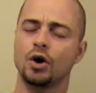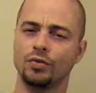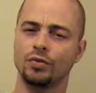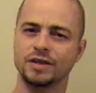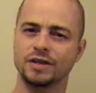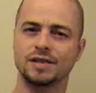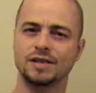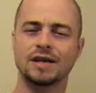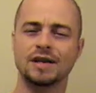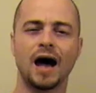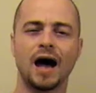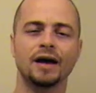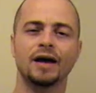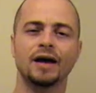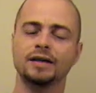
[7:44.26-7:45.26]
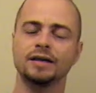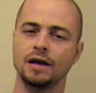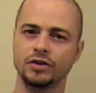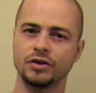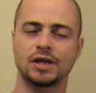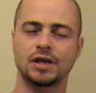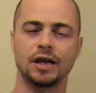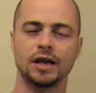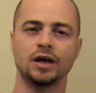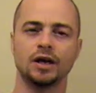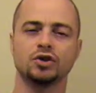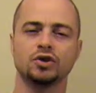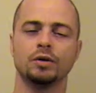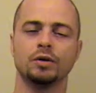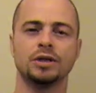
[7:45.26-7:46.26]
this is not a devastating
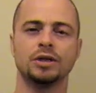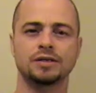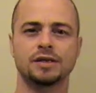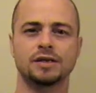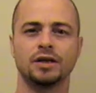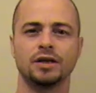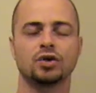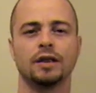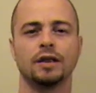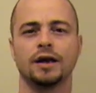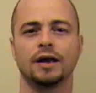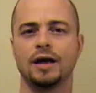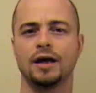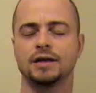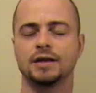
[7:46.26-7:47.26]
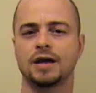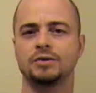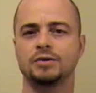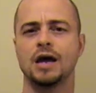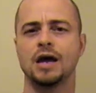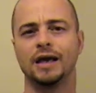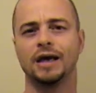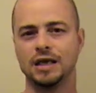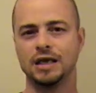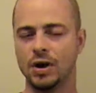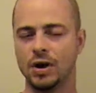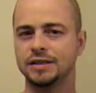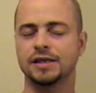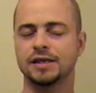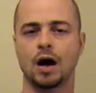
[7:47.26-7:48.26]
injury, but this is an injury that a lot of times he
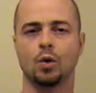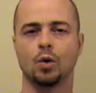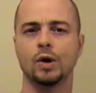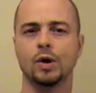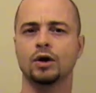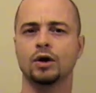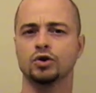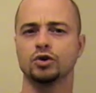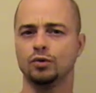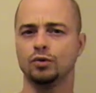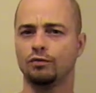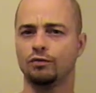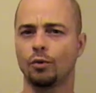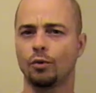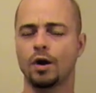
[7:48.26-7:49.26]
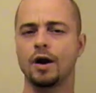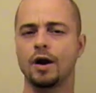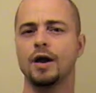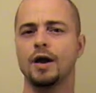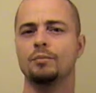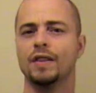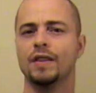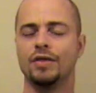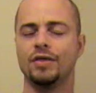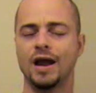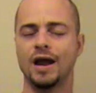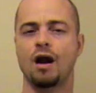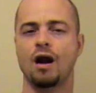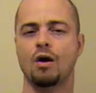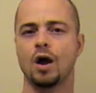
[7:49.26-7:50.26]
might sit out a week or two for, but they
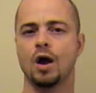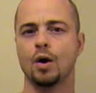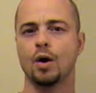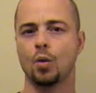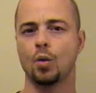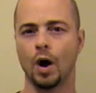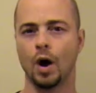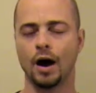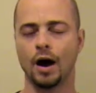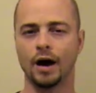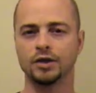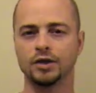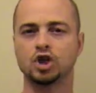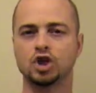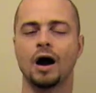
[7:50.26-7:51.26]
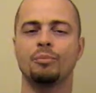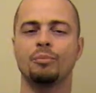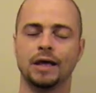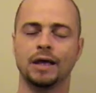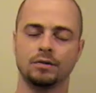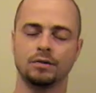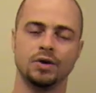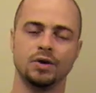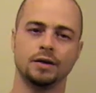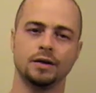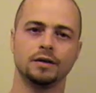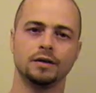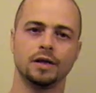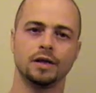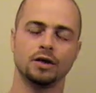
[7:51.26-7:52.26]
are chomping at the bit
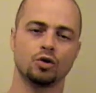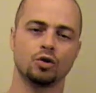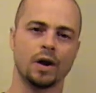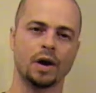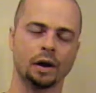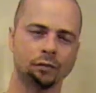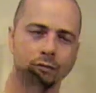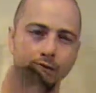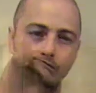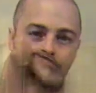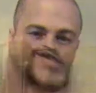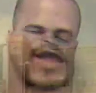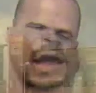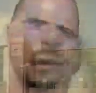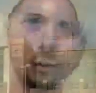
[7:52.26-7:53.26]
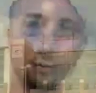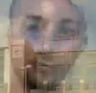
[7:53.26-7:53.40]
to get Jermichael Finley on the field.